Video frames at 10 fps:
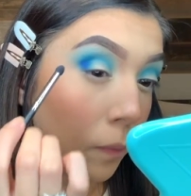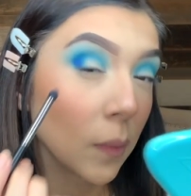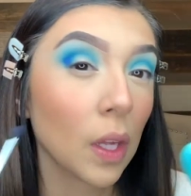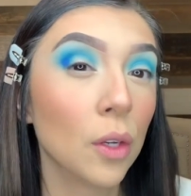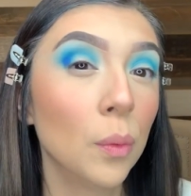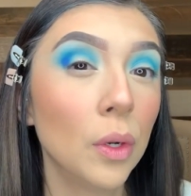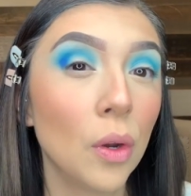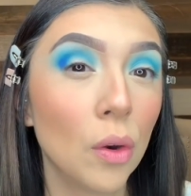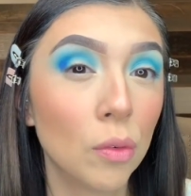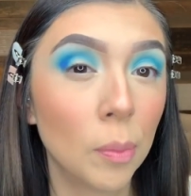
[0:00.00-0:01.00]
I don't want to
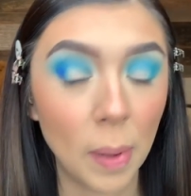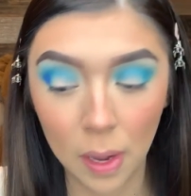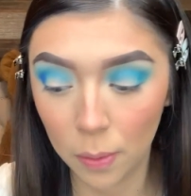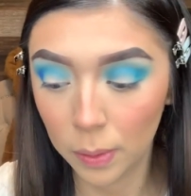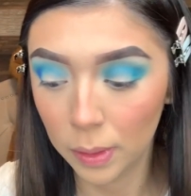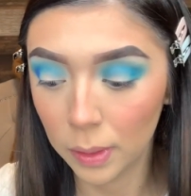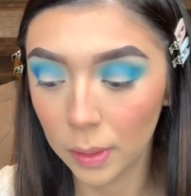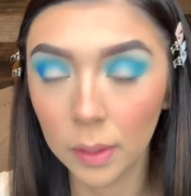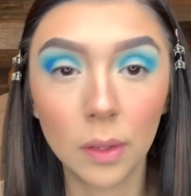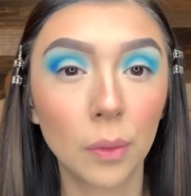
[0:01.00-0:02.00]
overpower
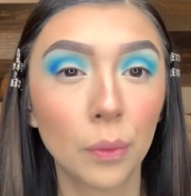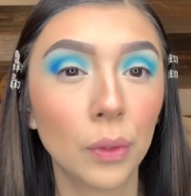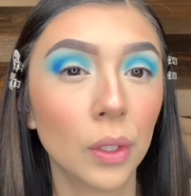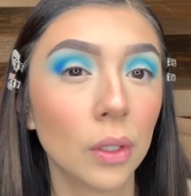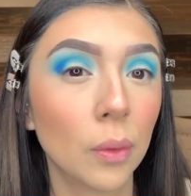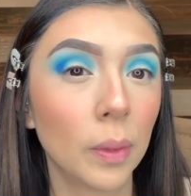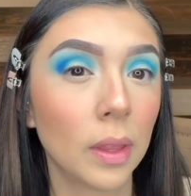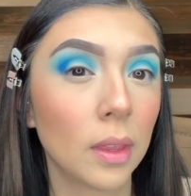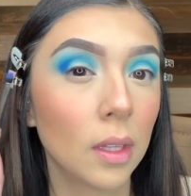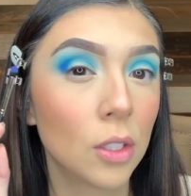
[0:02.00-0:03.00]
the look with
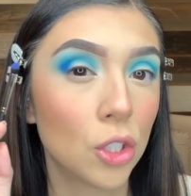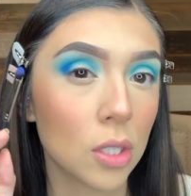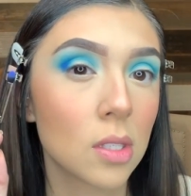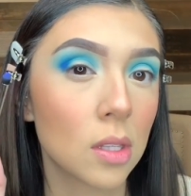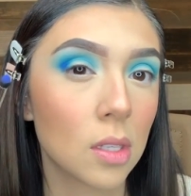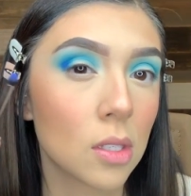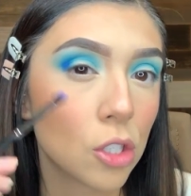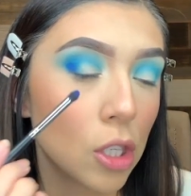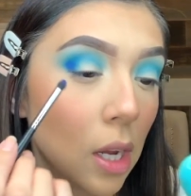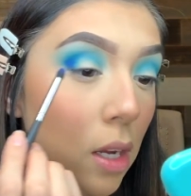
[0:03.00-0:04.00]
just this
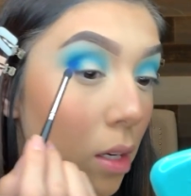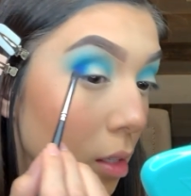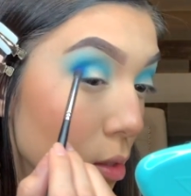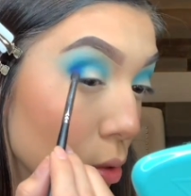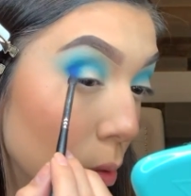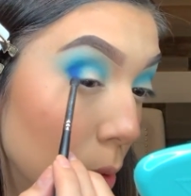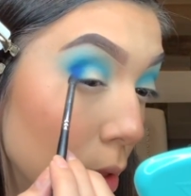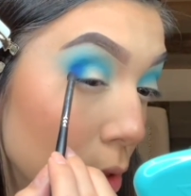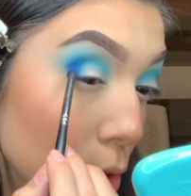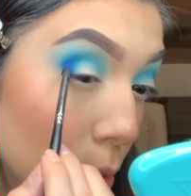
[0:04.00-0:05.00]
shade, so I'm going
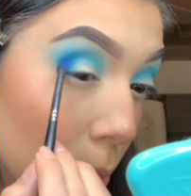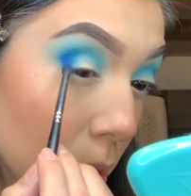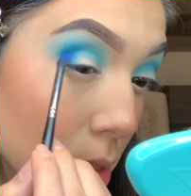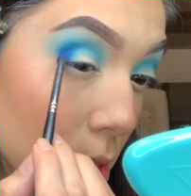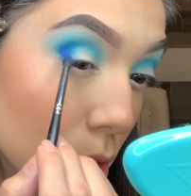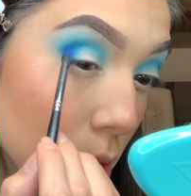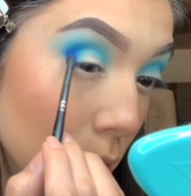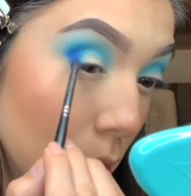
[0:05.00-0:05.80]
to do my best to just